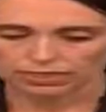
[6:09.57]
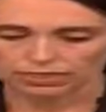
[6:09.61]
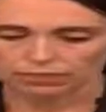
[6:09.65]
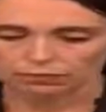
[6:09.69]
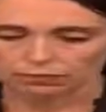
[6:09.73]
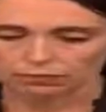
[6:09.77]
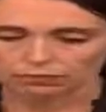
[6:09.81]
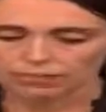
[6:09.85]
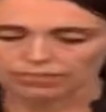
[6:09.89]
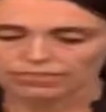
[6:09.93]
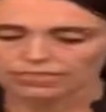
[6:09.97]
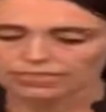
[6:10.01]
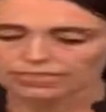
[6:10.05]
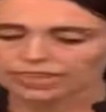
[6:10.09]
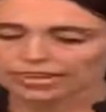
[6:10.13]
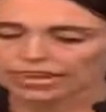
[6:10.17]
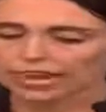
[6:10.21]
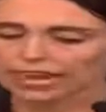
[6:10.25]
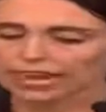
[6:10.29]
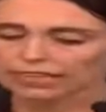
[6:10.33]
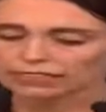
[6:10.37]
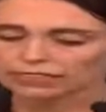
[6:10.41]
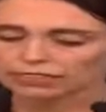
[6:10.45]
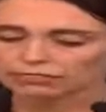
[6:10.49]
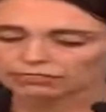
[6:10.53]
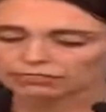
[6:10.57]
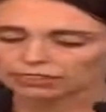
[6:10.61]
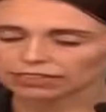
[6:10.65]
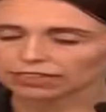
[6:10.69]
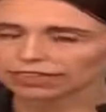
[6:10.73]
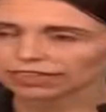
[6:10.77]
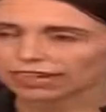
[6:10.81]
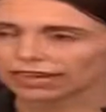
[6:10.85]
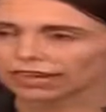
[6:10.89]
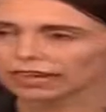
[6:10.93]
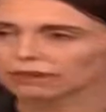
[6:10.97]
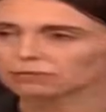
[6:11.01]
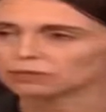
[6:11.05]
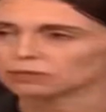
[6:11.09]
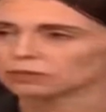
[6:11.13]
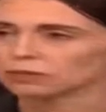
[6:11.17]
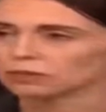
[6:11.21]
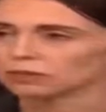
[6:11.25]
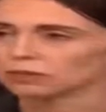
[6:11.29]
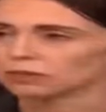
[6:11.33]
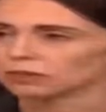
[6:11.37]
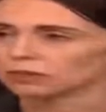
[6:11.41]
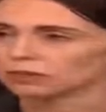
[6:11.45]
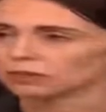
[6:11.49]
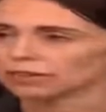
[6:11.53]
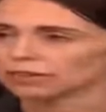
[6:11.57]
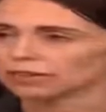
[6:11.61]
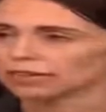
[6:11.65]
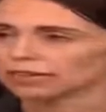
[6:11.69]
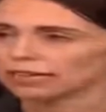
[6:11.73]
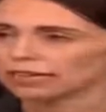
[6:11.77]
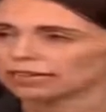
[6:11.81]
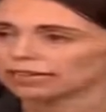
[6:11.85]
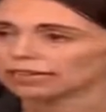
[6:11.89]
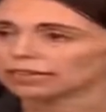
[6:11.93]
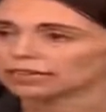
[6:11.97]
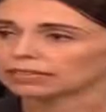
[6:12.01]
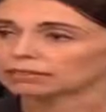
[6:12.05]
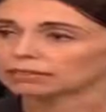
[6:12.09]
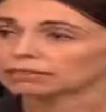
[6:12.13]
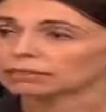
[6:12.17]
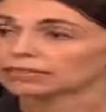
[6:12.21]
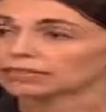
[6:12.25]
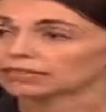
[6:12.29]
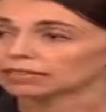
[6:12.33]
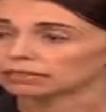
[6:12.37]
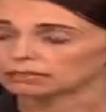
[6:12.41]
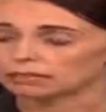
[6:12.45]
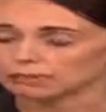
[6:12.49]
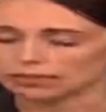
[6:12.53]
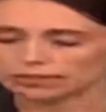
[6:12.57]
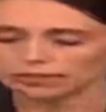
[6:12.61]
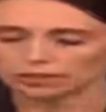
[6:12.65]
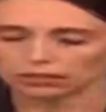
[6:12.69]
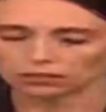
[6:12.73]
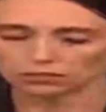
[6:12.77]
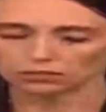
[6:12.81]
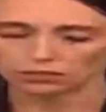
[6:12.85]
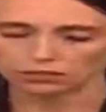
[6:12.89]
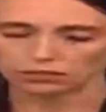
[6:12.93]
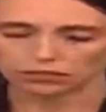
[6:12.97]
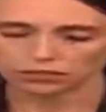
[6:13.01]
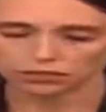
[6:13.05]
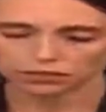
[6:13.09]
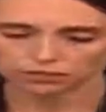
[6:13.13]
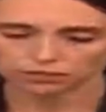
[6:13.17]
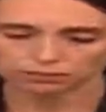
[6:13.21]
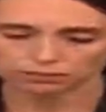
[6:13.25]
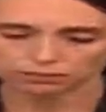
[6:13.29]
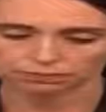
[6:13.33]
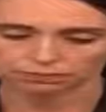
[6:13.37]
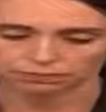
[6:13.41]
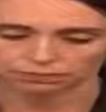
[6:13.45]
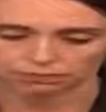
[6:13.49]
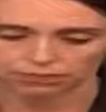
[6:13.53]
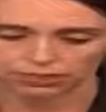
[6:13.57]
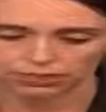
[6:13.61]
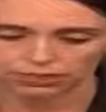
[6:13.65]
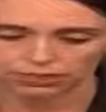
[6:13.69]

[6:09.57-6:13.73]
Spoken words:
the place they actively came to and committed themselves to,